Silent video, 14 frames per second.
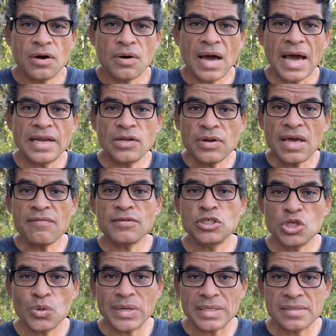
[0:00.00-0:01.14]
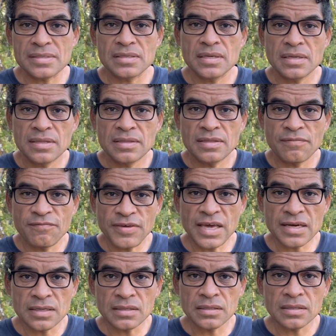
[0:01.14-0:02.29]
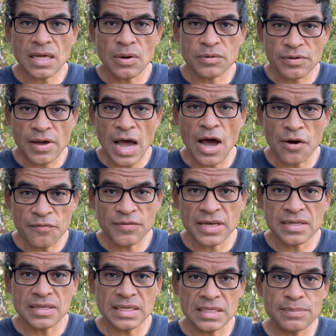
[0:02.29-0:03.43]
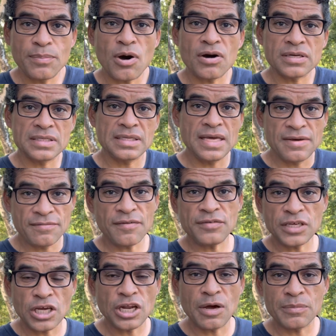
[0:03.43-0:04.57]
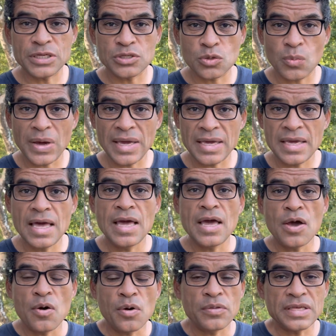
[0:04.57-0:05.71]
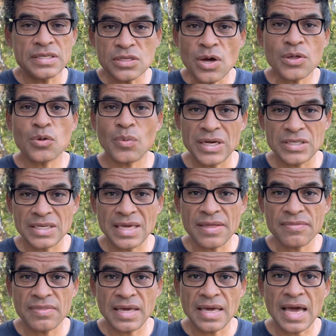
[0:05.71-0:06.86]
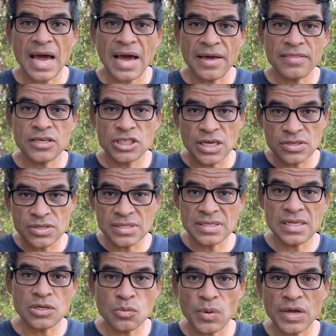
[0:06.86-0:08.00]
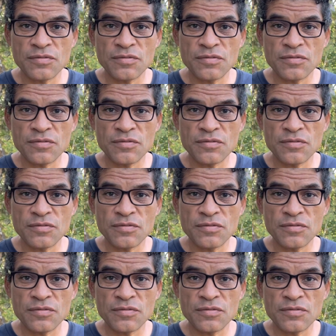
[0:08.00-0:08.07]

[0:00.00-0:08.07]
I don't have a choice. the vehicle, our vehicle is parked 50 kilometers away. There's no other way to get there. Either she has to sit and wait